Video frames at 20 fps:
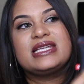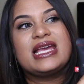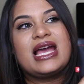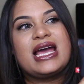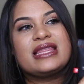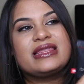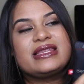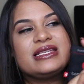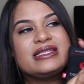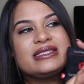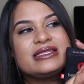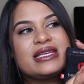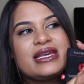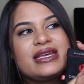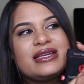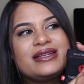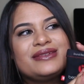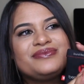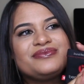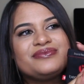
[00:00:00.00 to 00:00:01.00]
He got these
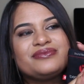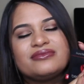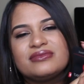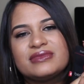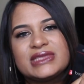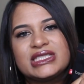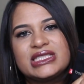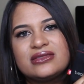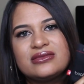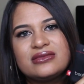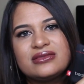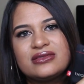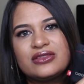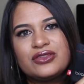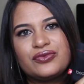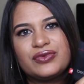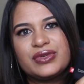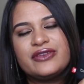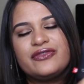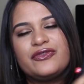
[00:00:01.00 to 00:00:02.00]
like
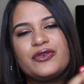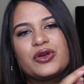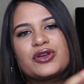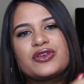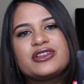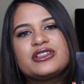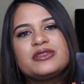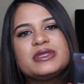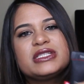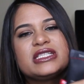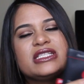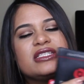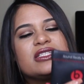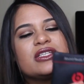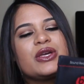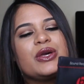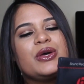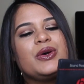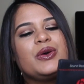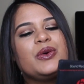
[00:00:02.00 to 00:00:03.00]
3 or 4 Christmases
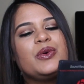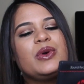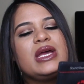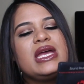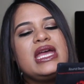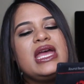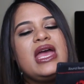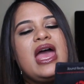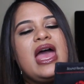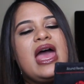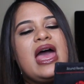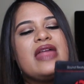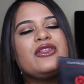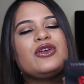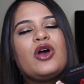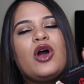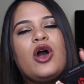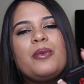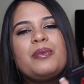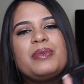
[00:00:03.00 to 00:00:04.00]
ago, and
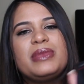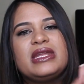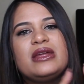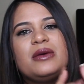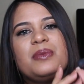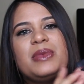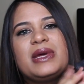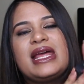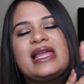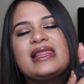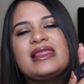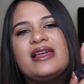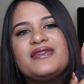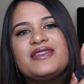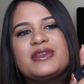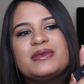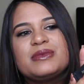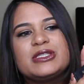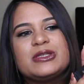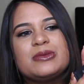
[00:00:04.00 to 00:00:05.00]
they're all beat up, but I
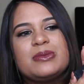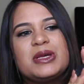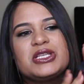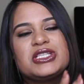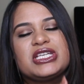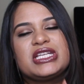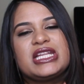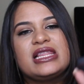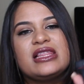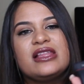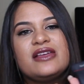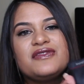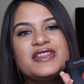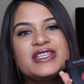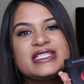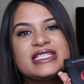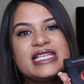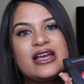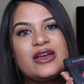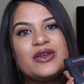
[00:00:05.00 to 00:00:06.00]
love them so much, and I love
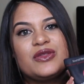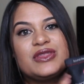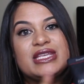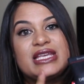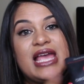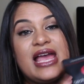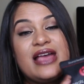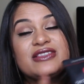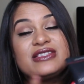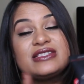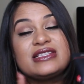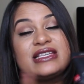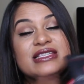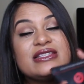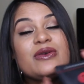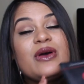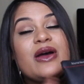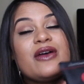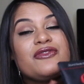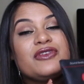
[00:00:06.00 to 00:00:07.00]
the sound. They
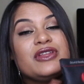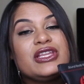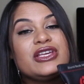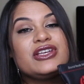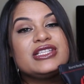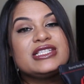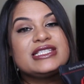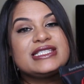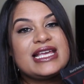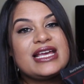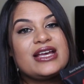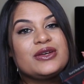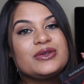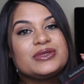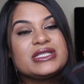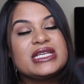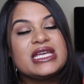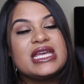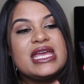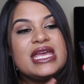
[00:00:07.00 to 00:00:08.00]
still have really good
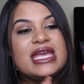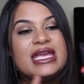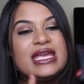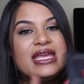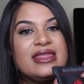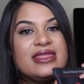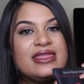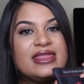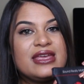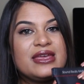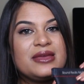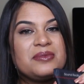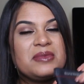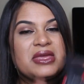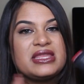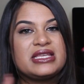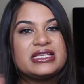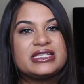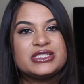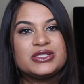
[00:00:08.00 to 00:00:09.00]
sound in them,
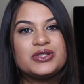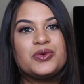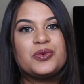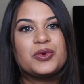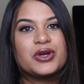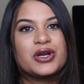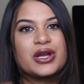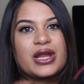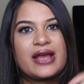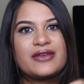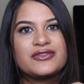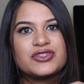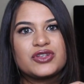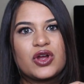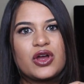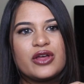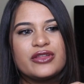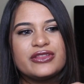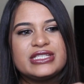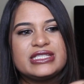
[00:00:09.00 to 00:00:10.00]
and they still work after
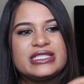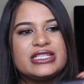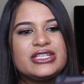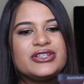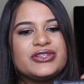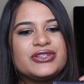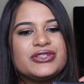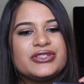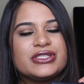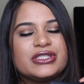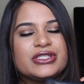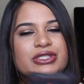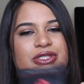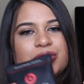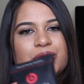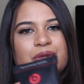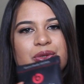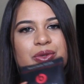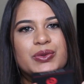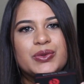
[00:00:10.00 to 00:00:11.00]
all these years.
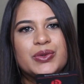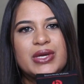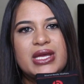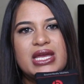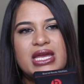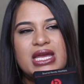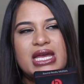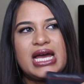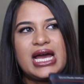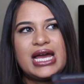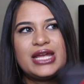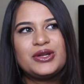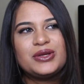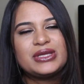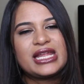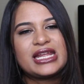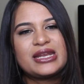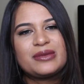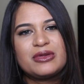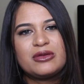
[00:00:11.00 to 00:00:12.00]
So I know
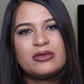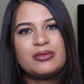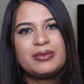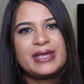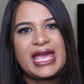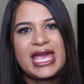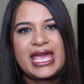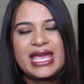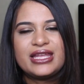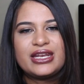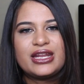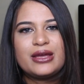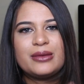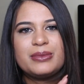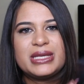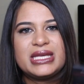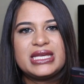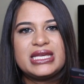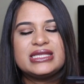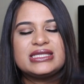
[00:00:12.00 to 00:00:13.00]
a lot of people be hating
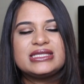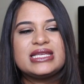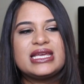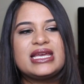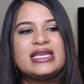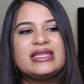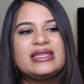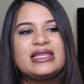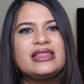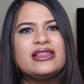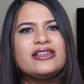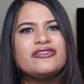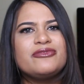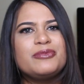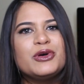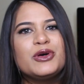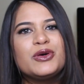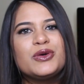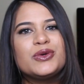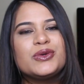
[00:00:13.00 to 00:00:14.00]
on Beats and they
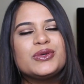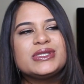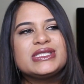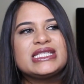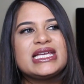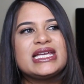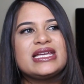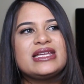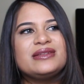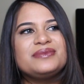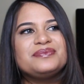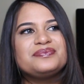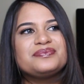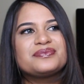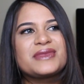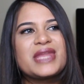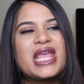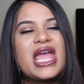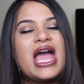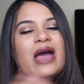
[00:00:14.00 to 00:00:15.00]
love Bose,
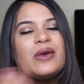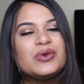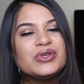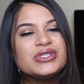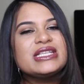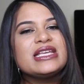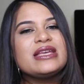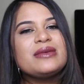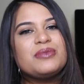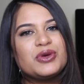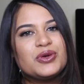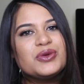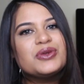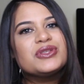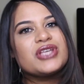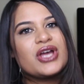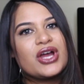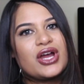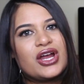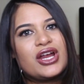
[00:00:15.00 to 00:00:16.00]
and I will say
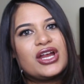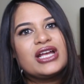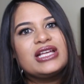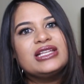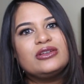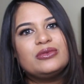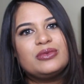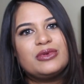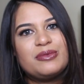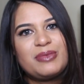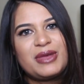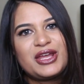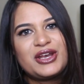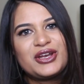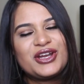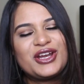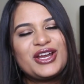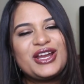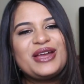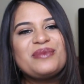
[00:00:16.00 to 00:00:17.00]
Bose are a little bit
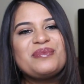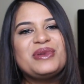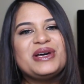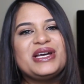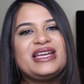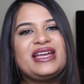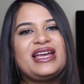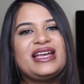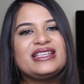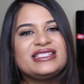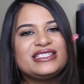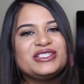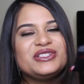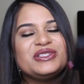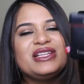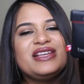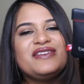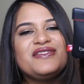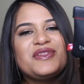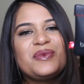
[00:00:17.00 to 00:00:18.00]
better, but I
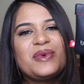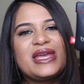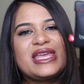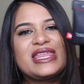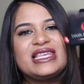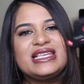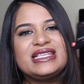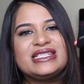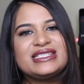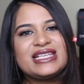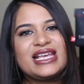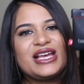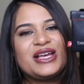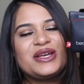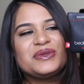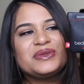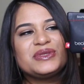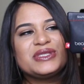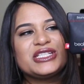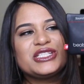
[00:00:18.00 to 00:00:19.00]
still love the way these
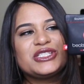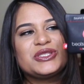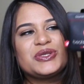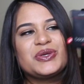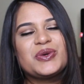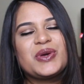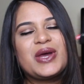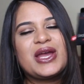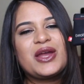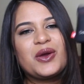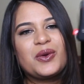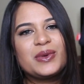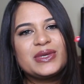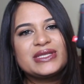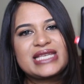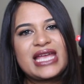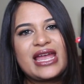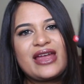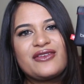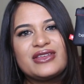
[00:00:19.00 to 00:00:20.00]
sound, so I
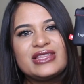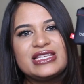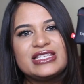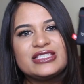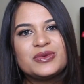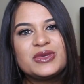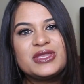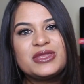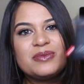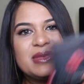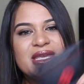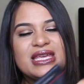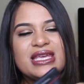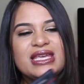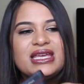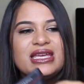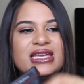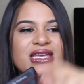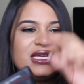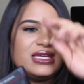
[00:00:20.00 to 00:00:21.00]
always carry these with
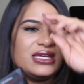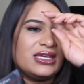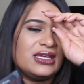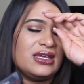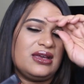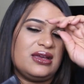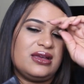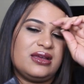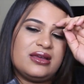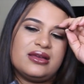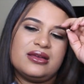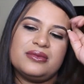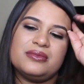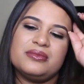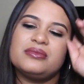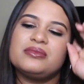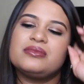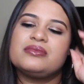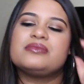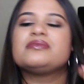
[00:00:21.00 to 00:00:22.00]
me.
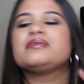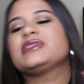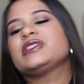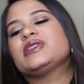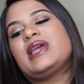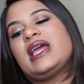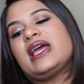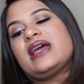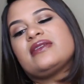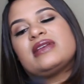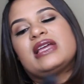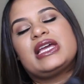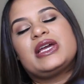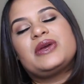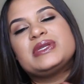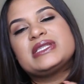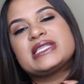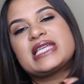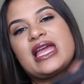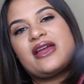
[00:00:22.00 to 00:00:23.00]
So yeah, I
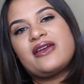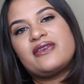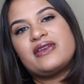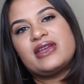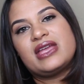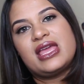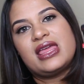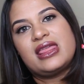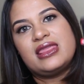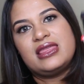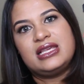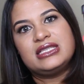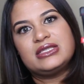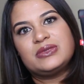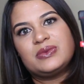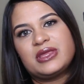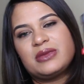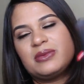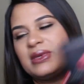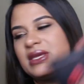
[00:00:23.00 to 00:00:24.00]
always carry these
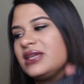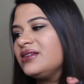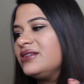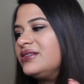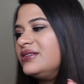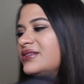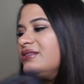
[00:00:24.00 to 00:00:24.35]
with me.